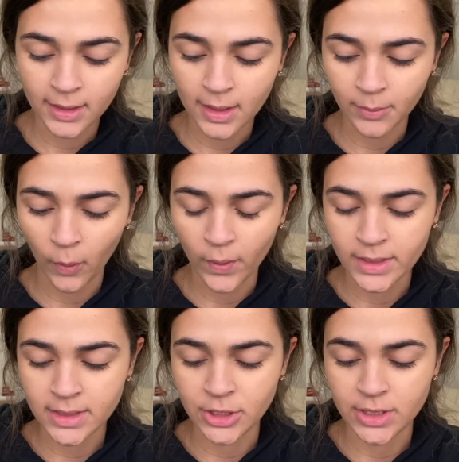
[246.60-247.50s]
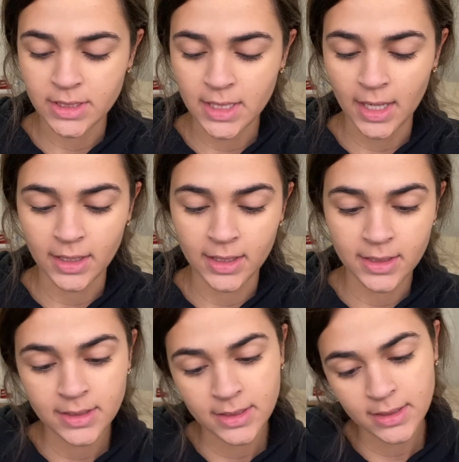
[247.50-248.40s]
I'm going to just take
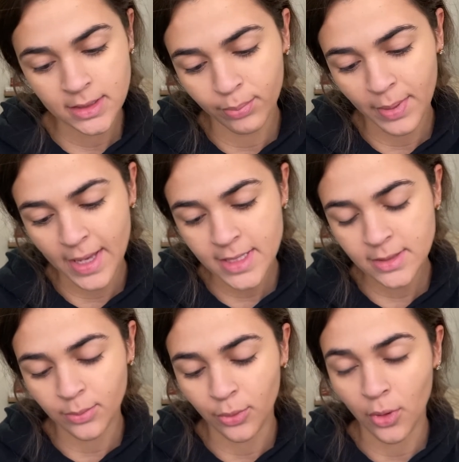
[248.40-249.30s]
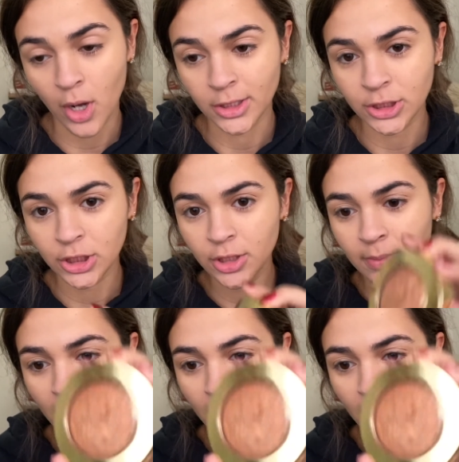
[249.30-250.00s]
this Baked Bronzer by